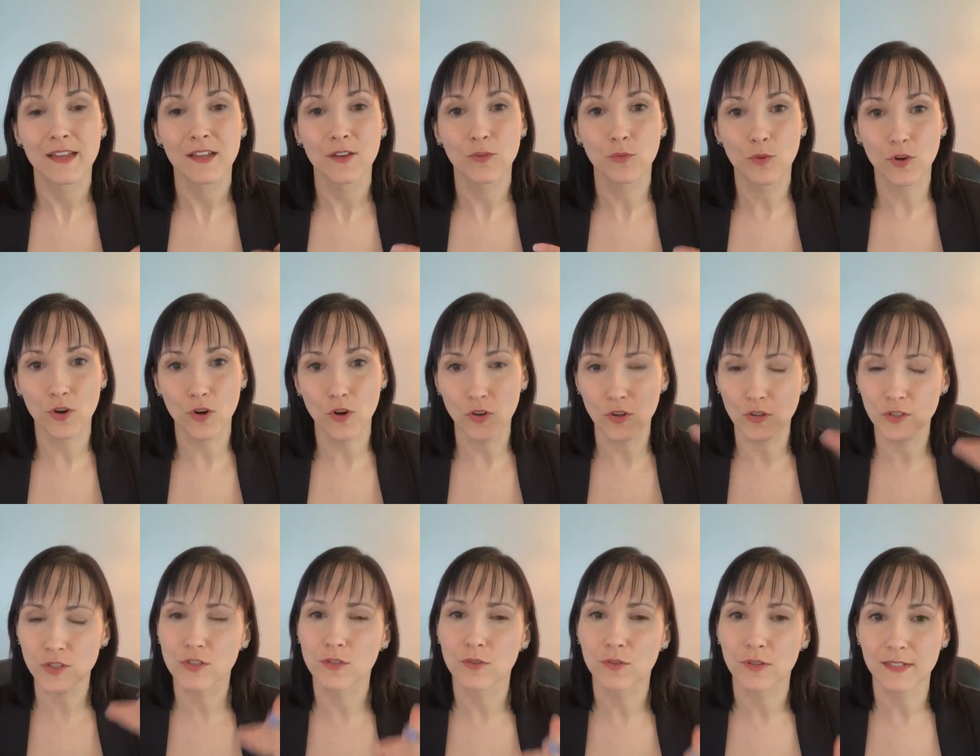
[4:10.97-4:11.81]
We're
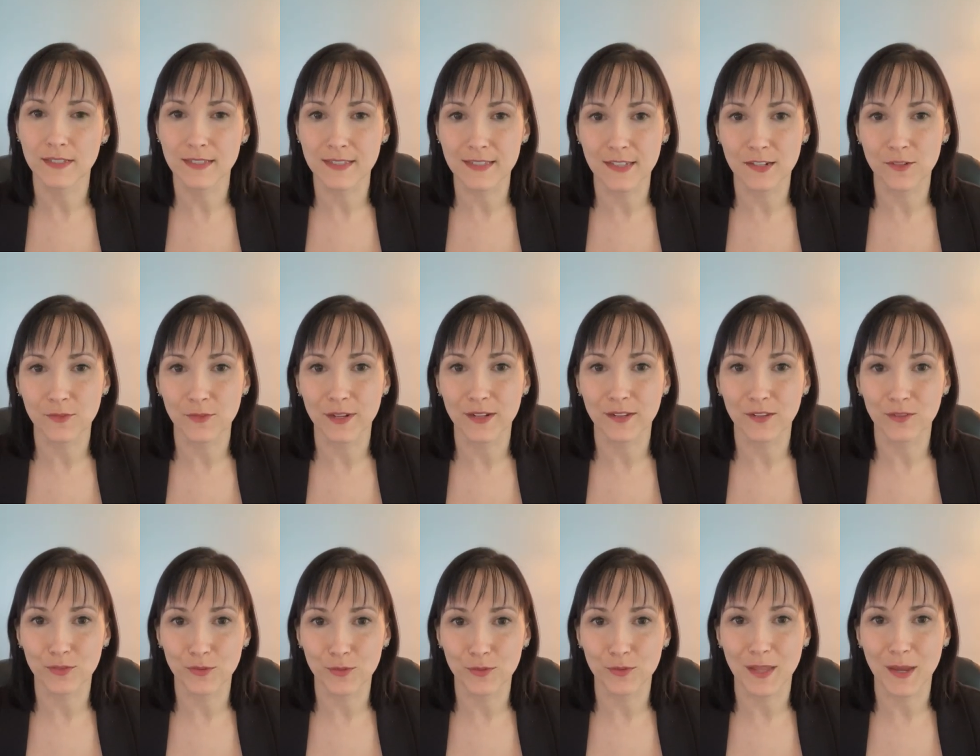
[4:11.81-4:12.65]
also considering
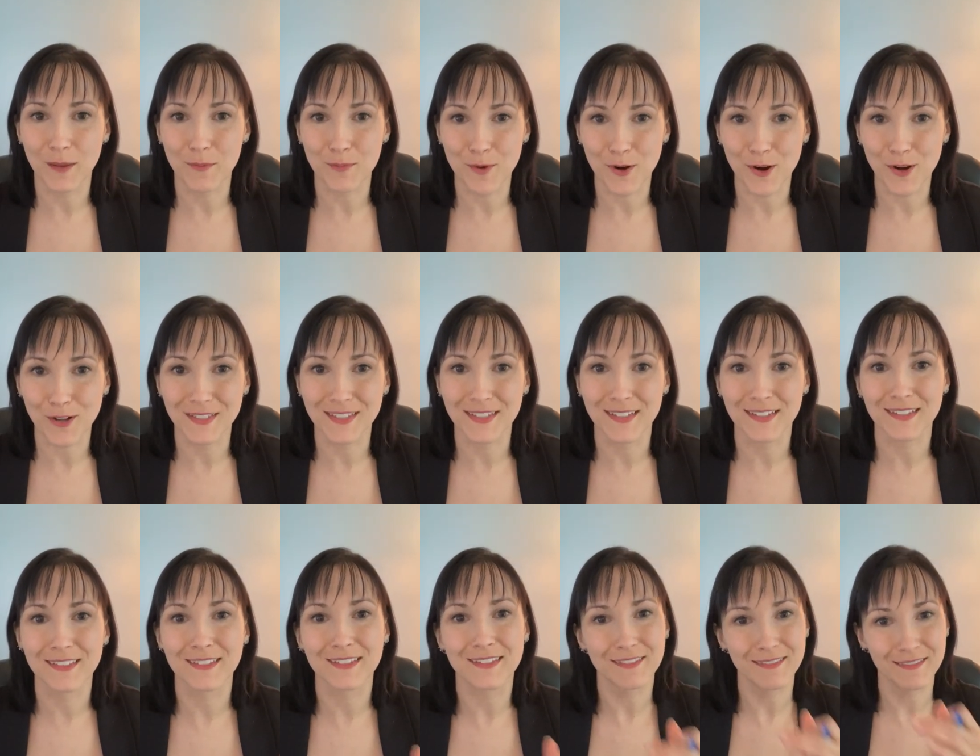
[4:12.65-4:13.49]
through that
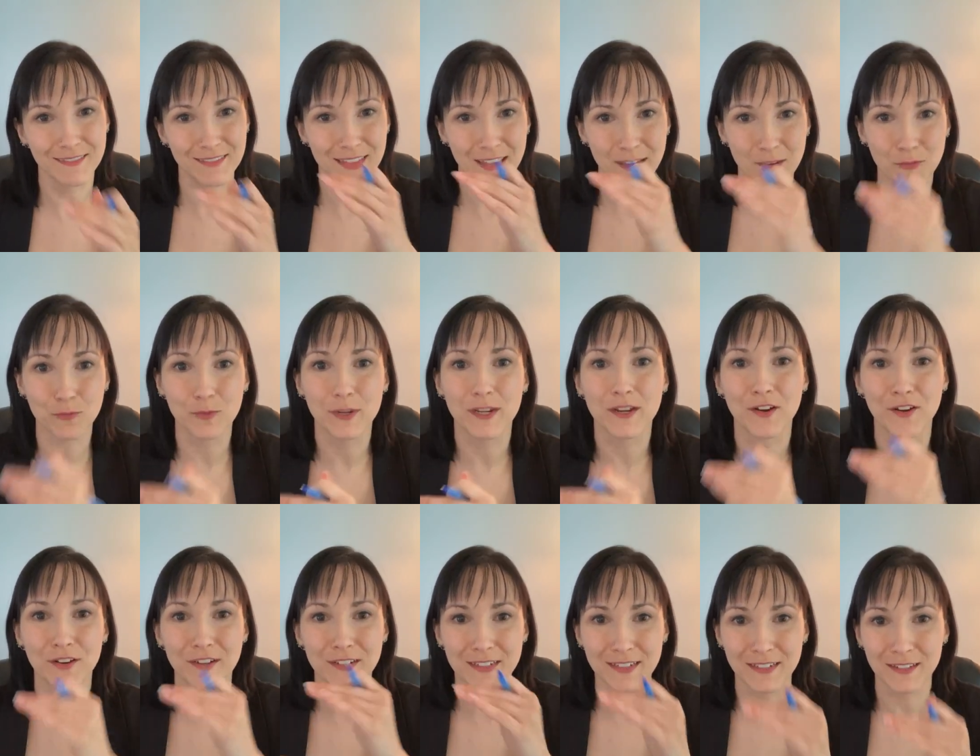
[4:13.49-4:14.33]
process that we
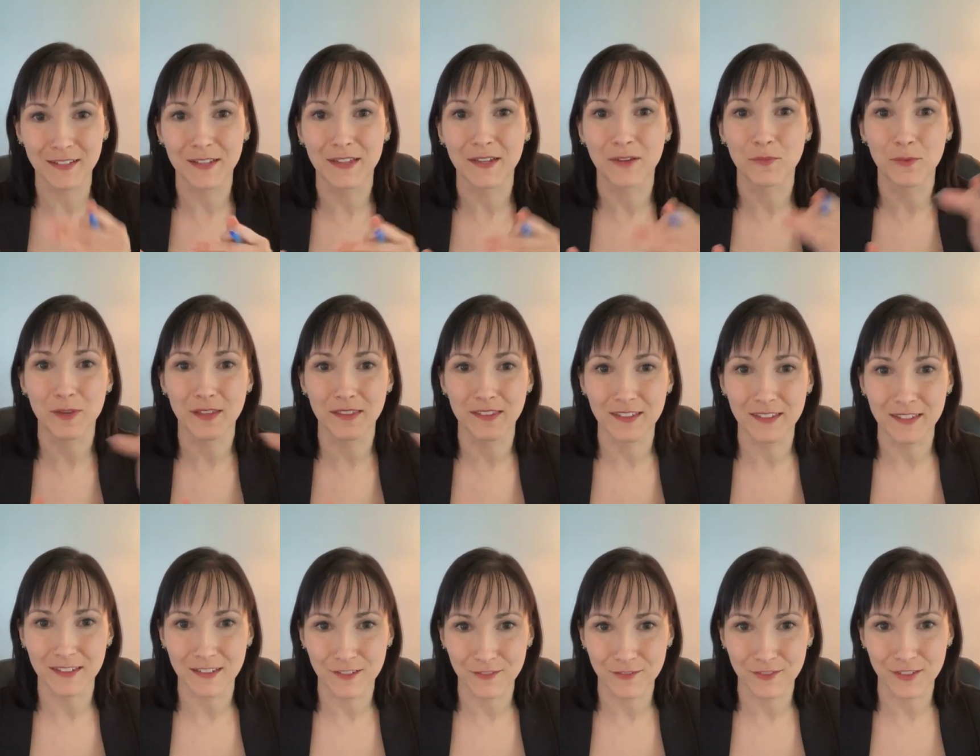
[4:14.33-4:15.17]
are dealing with
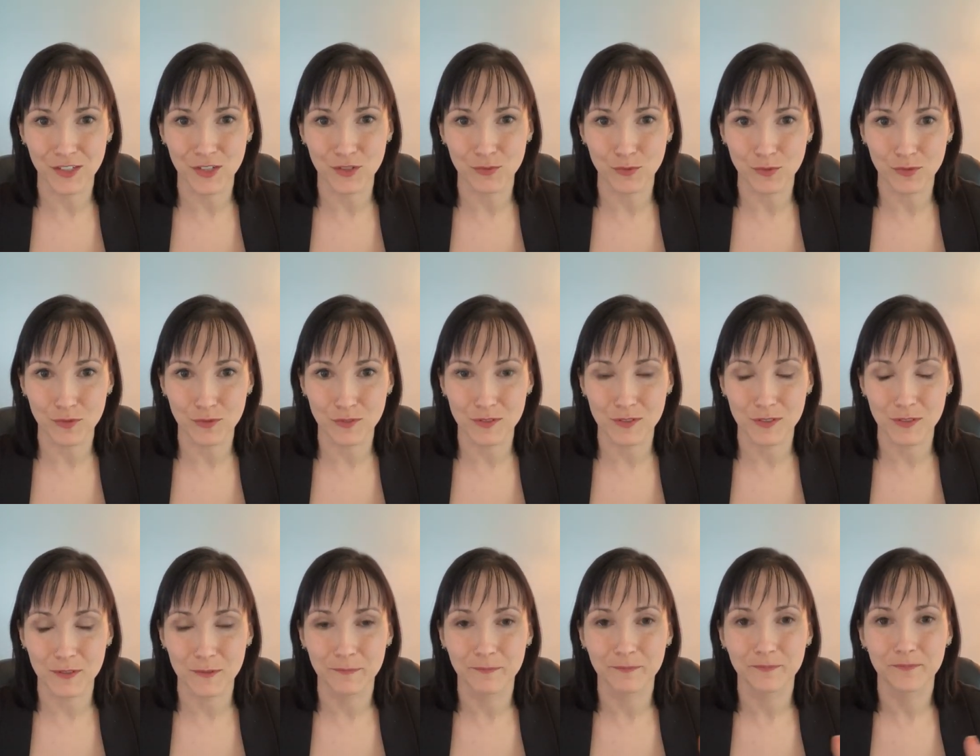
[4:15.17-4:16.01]

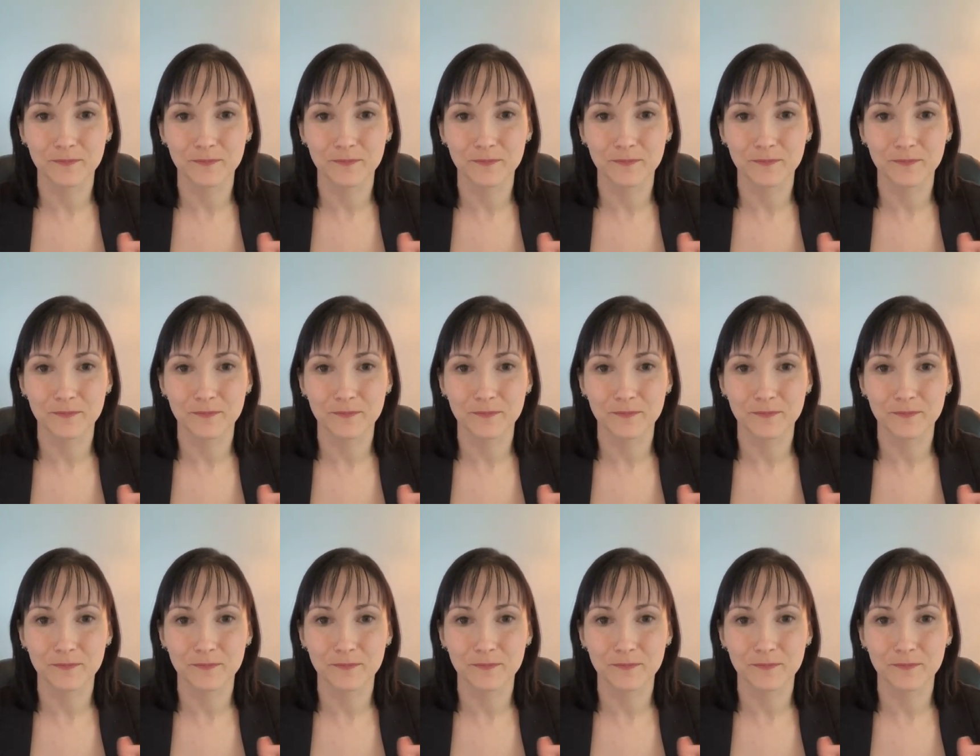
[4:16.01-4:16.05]
individuals.